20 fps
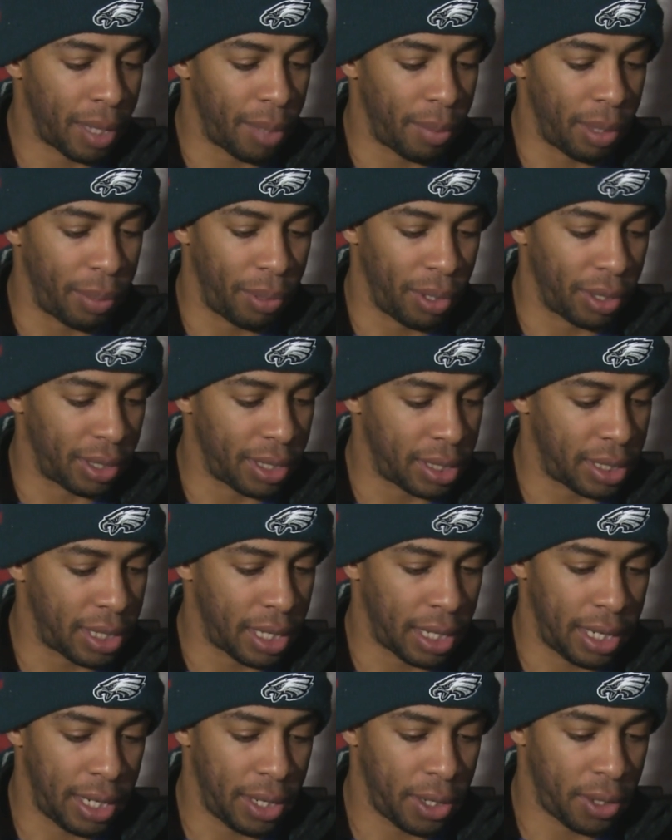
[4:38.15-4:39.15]
Let me put this
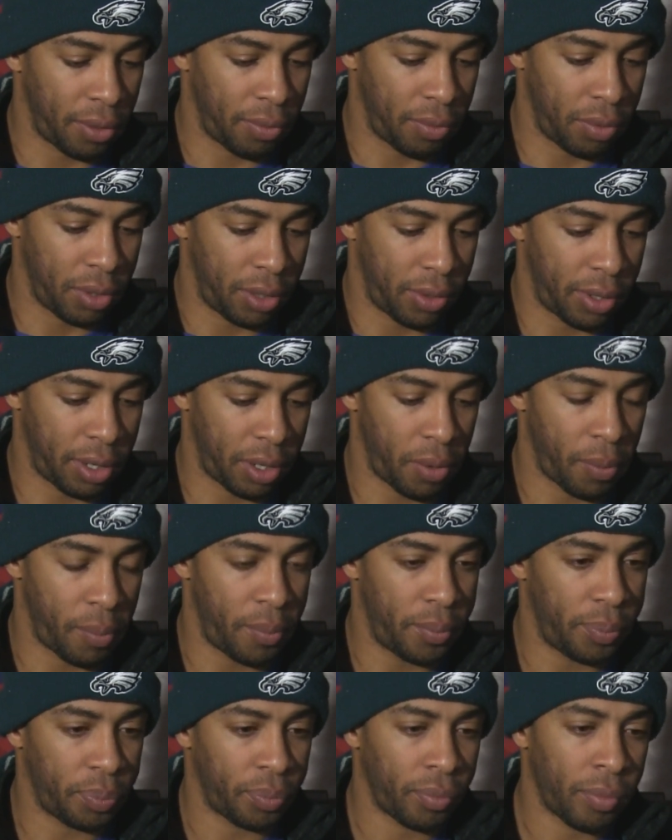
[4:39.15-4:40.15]
in here real quick.
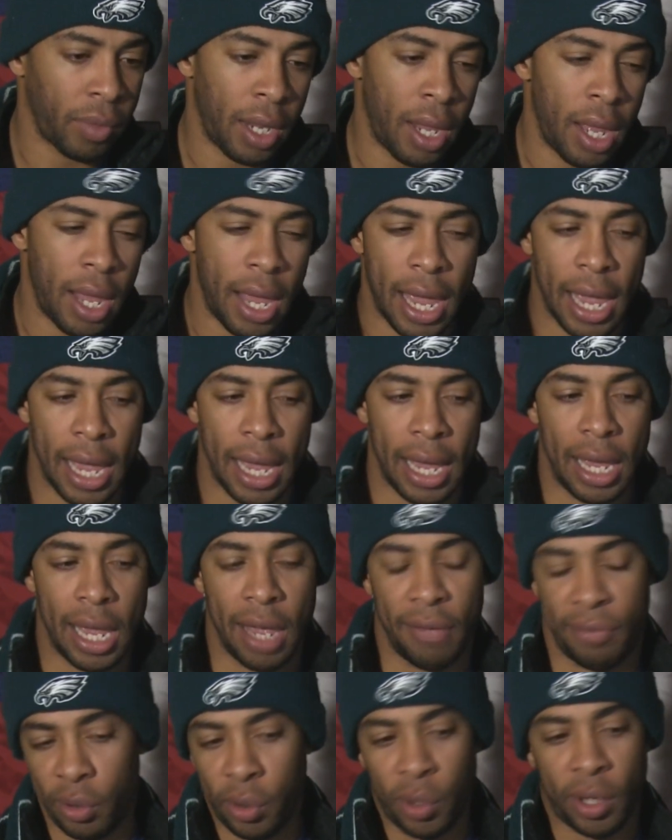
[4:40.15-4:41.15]

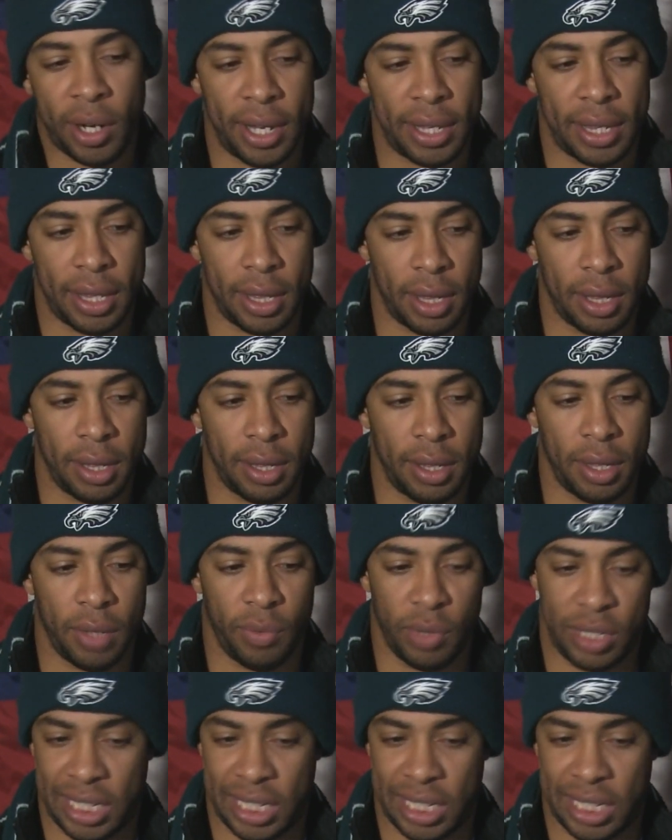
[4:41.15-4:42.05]
If you look at the